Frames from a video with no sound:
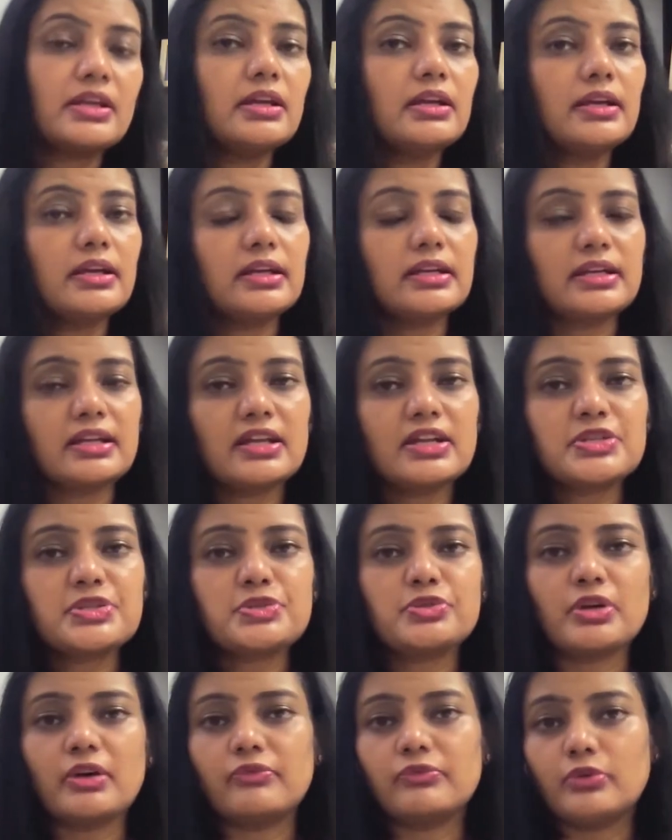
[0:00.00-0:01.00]
In case you
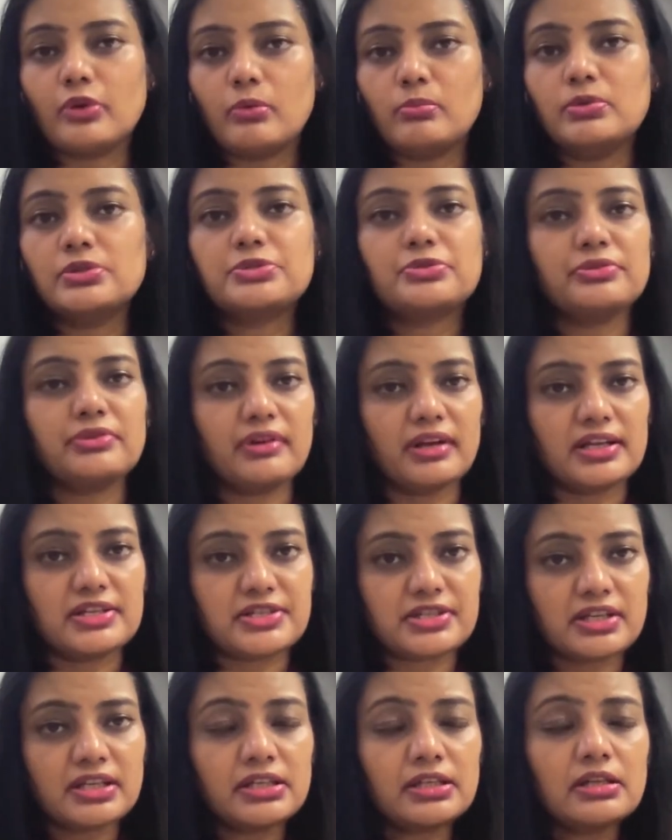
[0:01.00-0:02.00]
have normal to dry
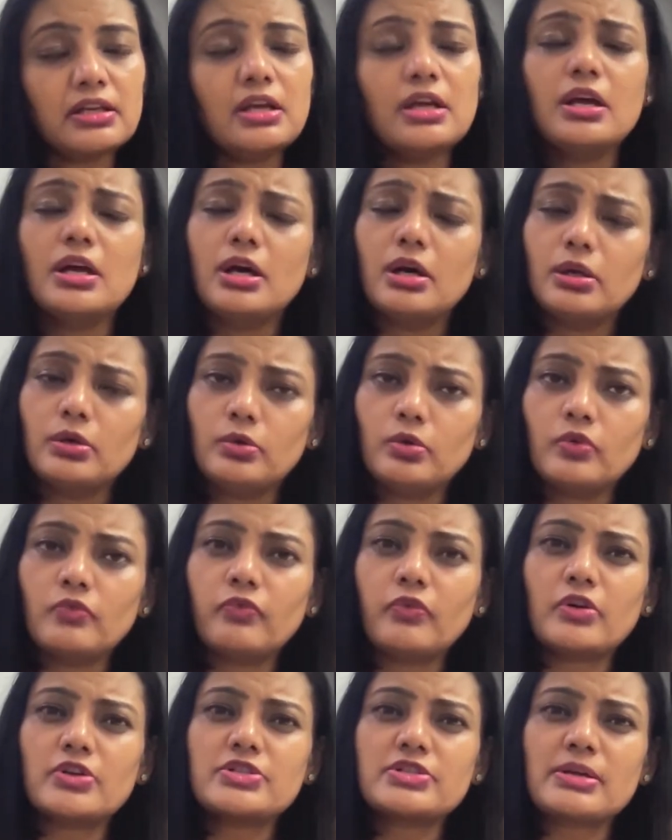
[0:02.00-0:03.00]
skin, look
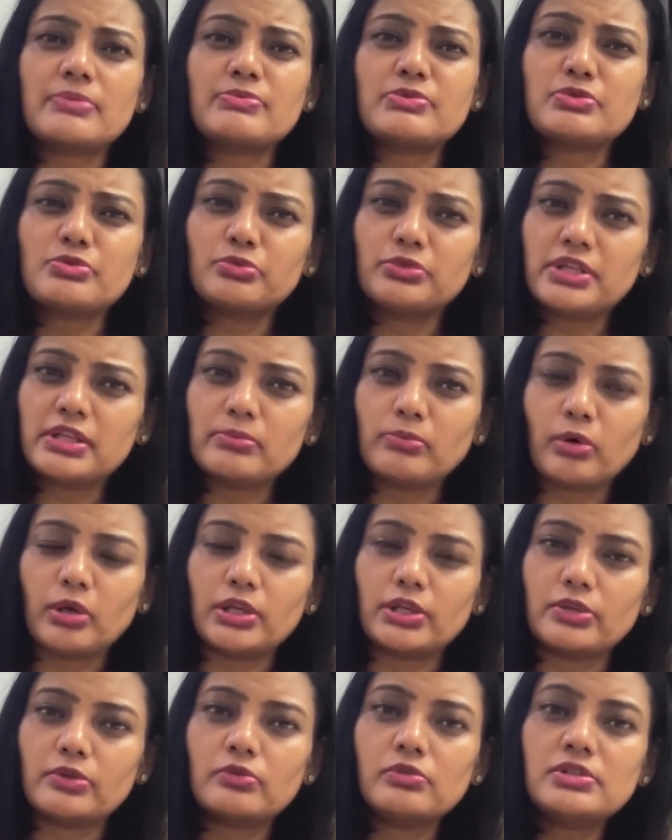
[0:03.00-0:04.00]
for some soothing
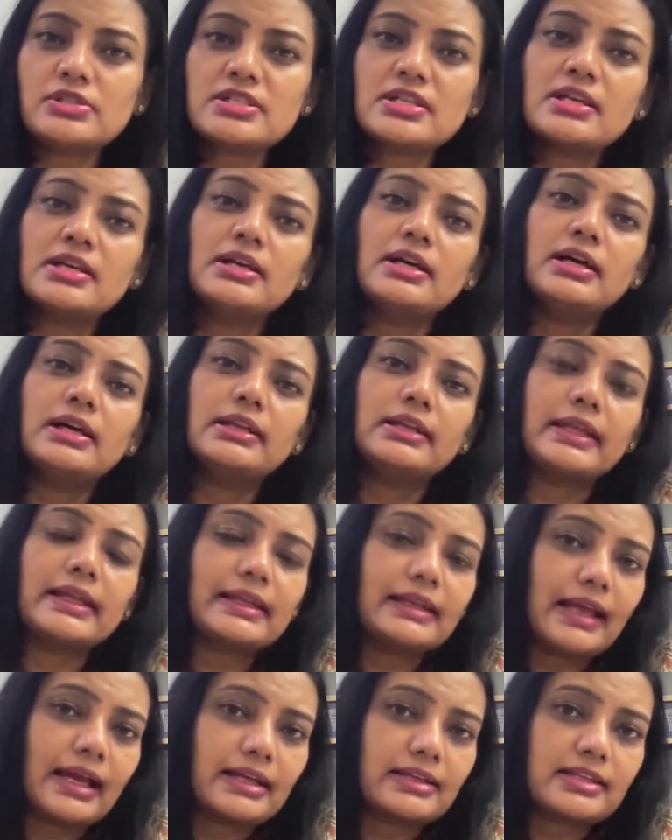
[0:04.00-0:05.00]
molecules like
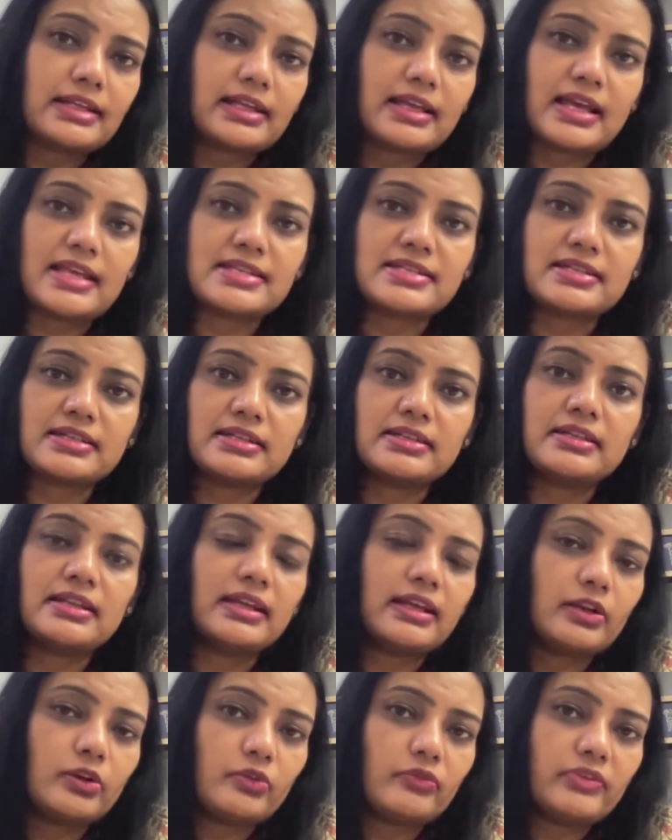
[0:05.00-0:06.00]
lactic acid,
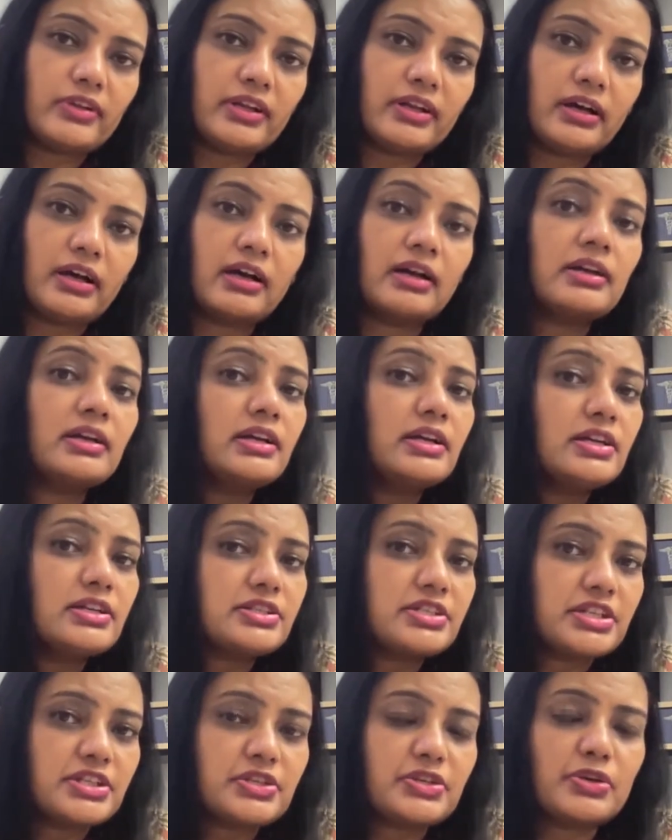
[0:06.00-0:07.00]
aloe vera,
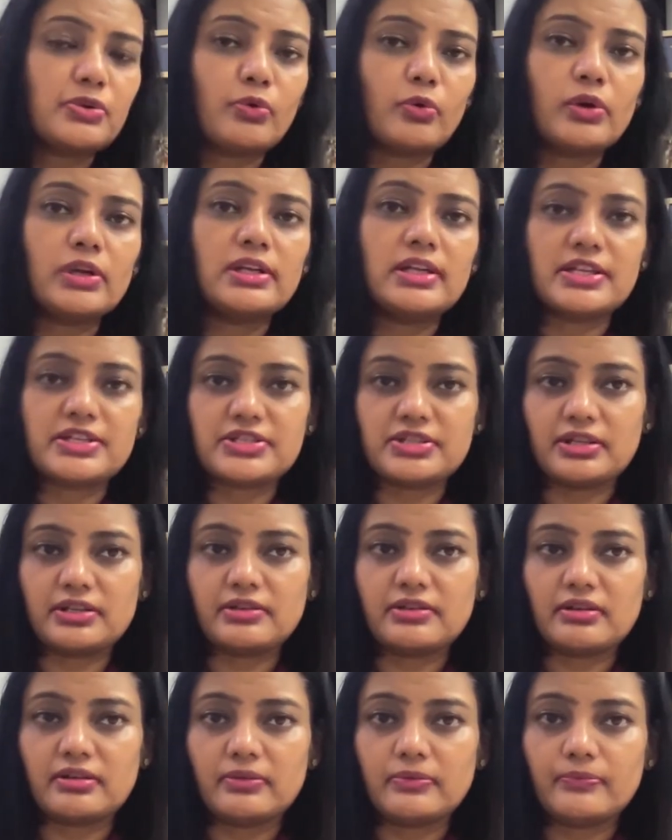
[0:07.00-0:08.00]
tea tree oil, etc.